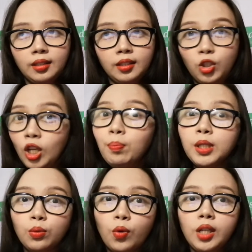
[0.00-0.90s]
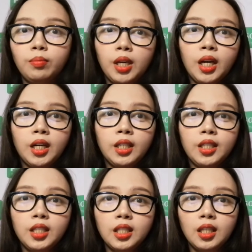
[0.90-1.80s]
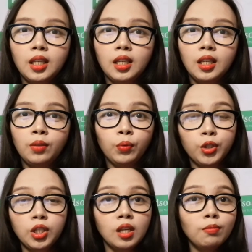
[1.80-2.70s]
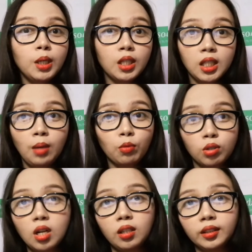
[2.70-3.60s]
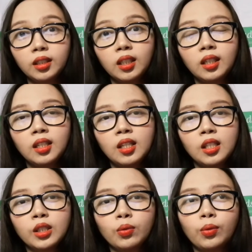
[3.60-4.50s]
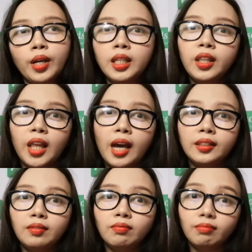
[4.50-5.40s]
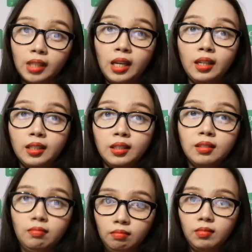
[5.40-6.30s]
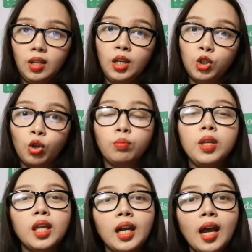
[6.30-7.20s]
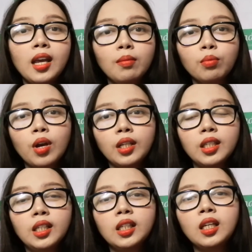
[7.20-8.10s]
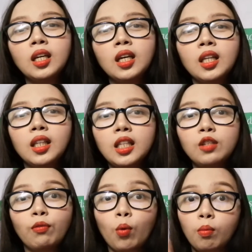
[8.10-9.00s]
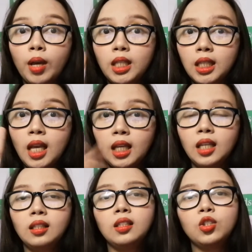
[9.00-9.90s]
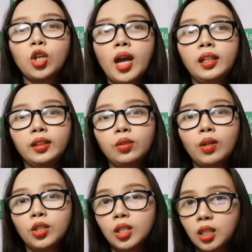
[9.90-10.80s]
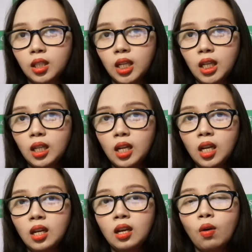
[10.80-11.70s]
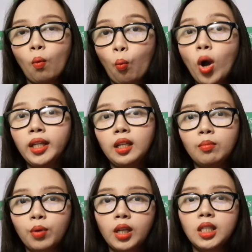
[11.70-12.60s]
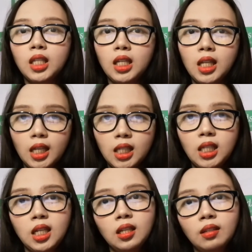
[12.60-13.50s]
cheapest one because it will just give me the same result. So I did that and it showed me that I am pregnant. That's for my second child. So I just did 1 pregnancy test.